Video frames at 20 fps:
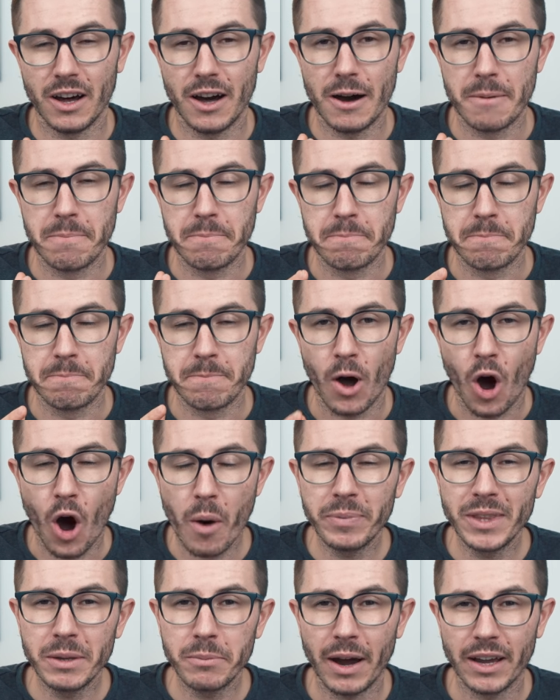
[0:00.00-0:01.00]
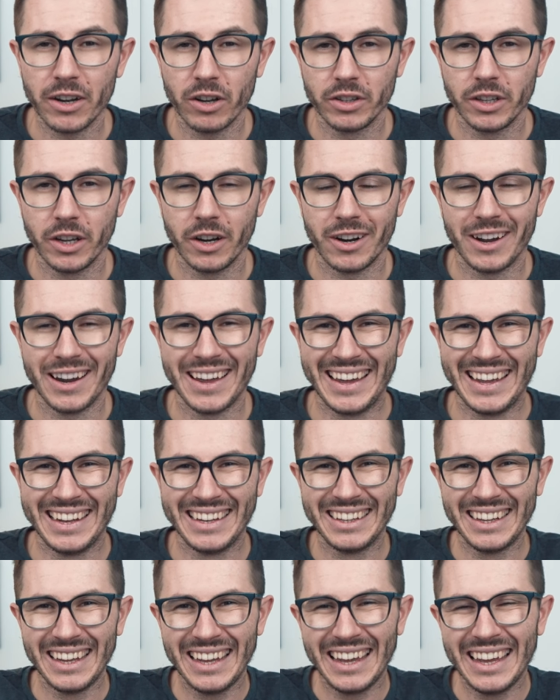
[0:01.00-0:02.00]
um, OptiMind on the other
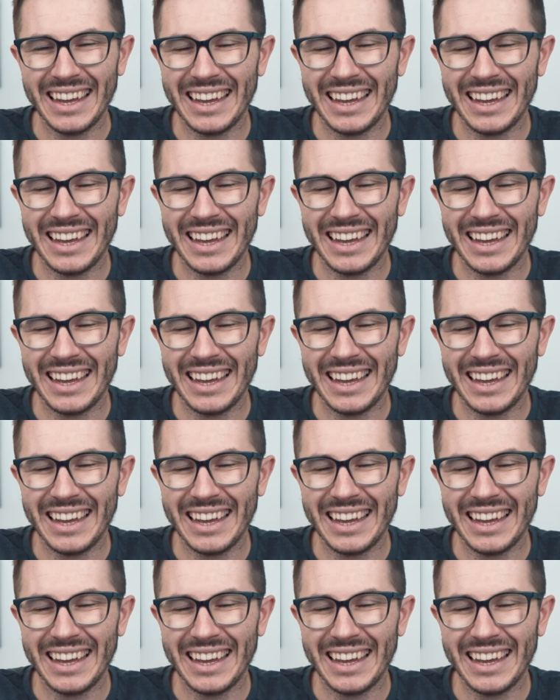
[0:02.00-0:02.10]
hand